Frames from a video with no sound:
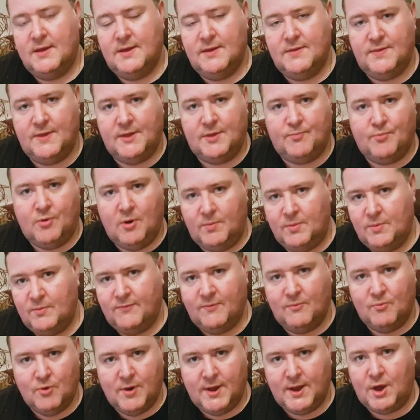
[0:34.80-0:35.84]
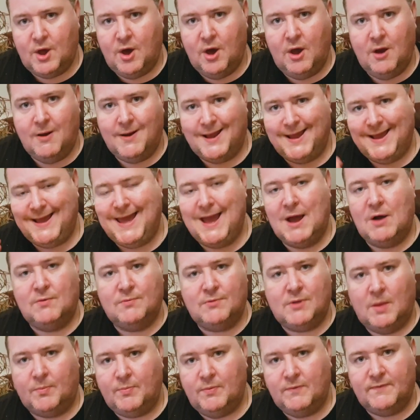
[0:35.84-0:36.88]
this problem from reoccurring and get on
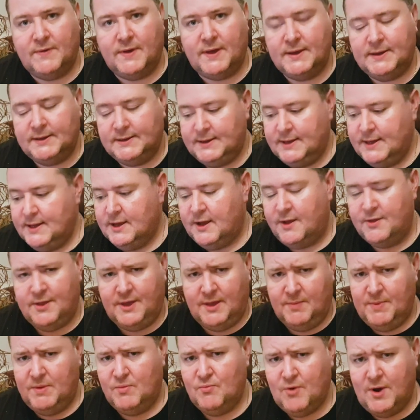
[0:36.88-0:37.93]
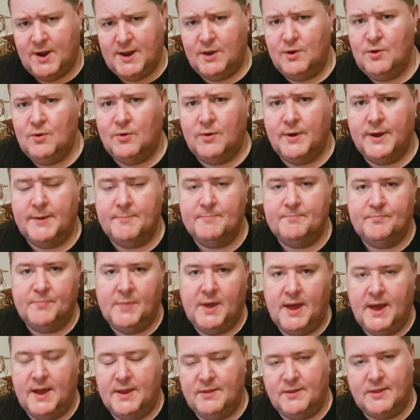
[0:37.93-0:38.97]
top of it, because it can be really annoying,
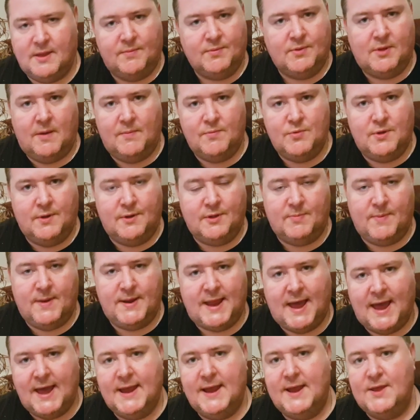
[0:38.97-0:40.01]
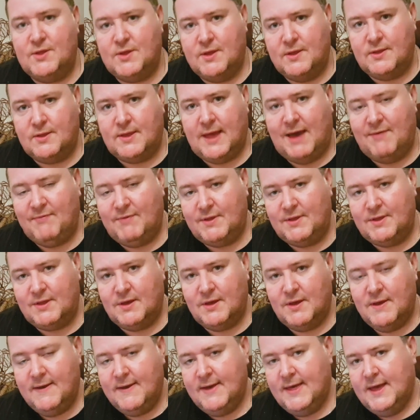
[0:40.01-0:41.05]
and sometimes you can spend ages having to
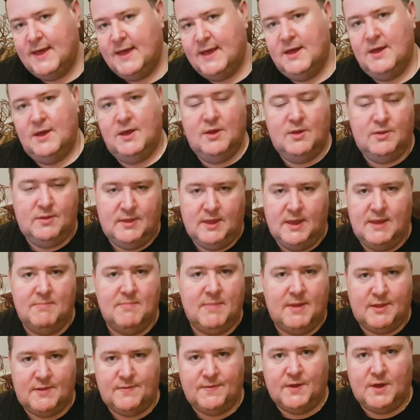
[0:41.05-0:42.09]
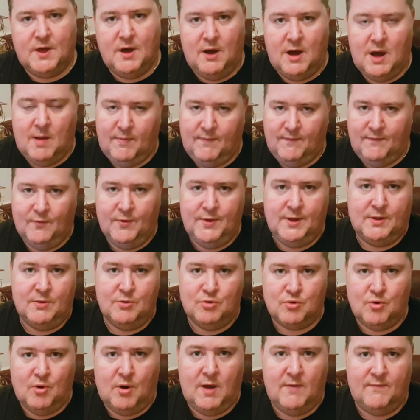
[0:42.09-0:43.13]
demist the car before you can
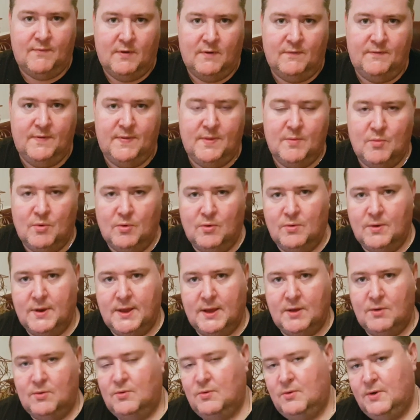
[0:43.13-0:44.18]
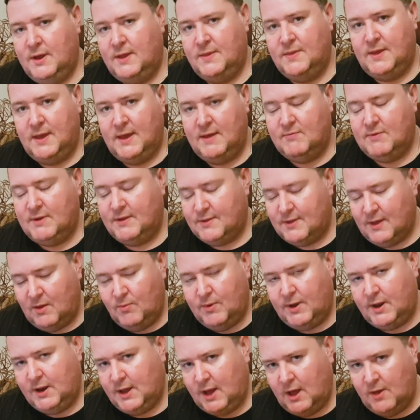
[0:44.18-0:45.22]
drive off in the morning or in the evening. So we're
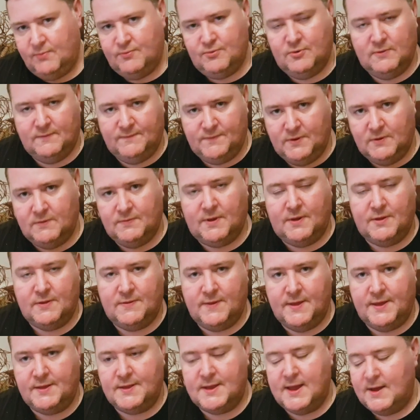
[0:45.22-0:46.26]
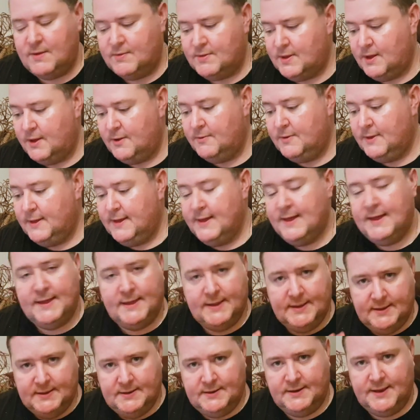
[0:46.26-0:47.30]
going to go through a few of those things now, so
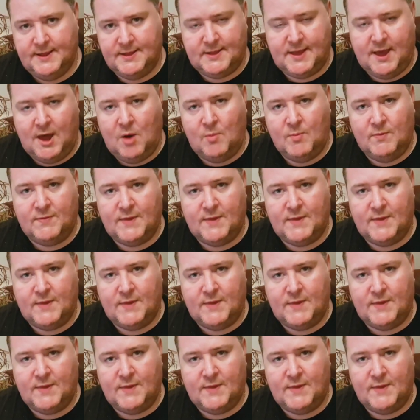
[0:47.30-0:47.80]
let's get on with